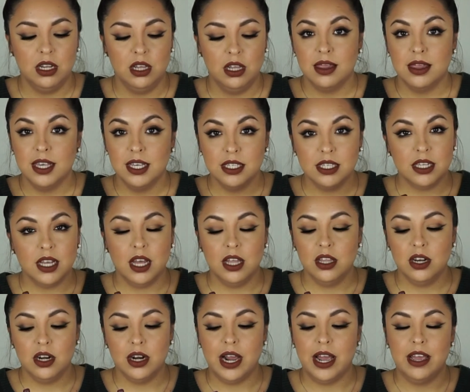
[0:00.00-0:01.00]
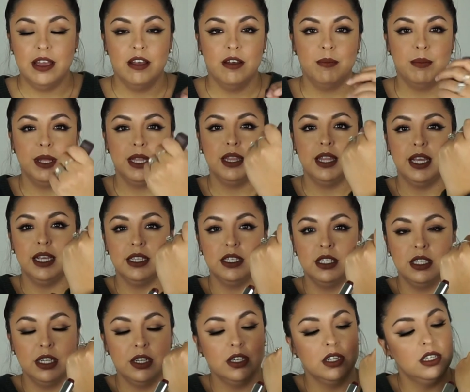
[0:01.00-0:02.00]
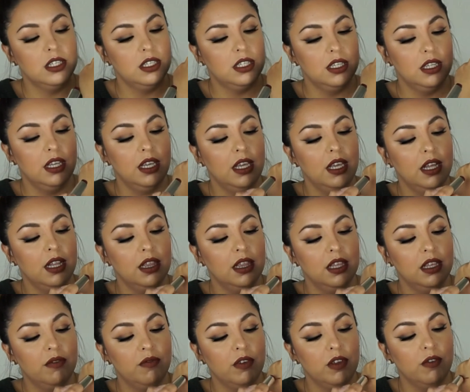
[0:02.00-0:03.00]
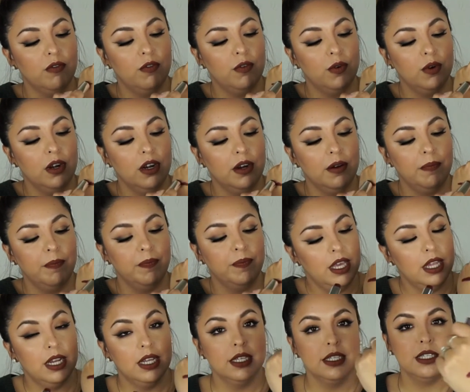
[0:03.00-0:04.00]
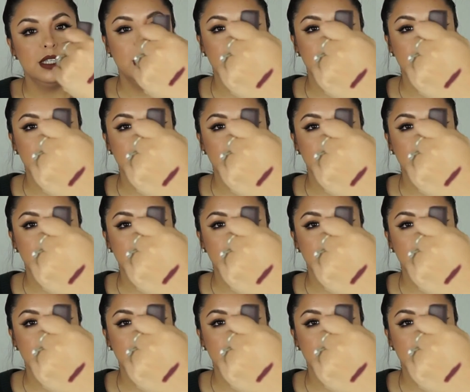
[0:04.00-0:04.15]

This color I have been like seriously living for. It is